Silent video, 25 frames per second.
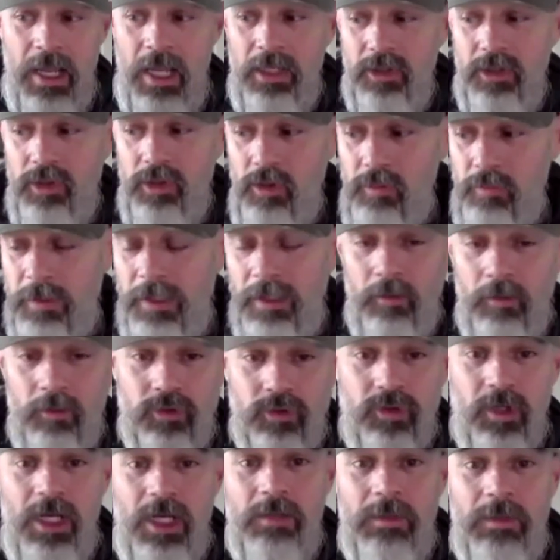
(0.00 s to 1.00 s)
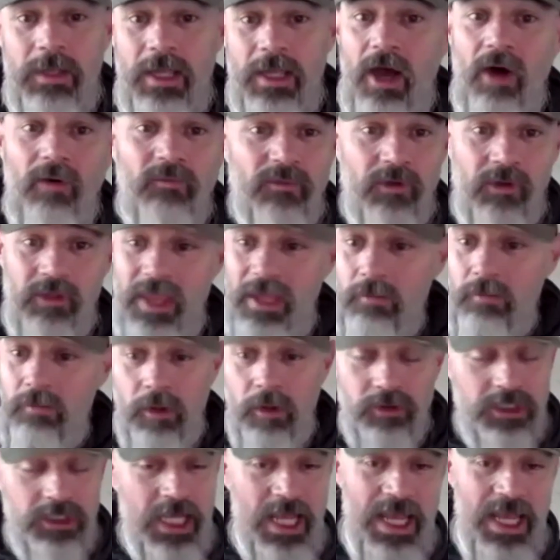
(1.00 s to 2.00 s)
And you being trying to be helpful, they
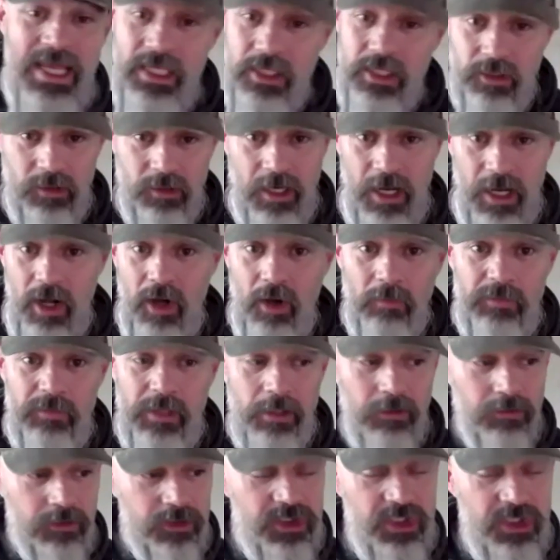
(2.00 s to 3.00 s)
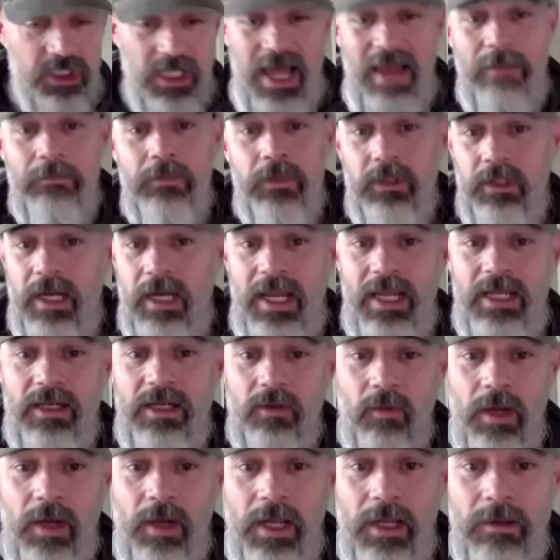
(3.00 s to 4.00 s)
won't take your help. They'll slap your
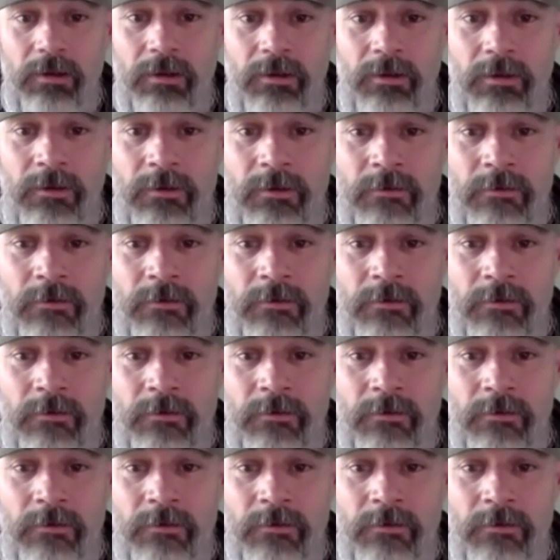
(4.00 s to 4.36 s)
hand away.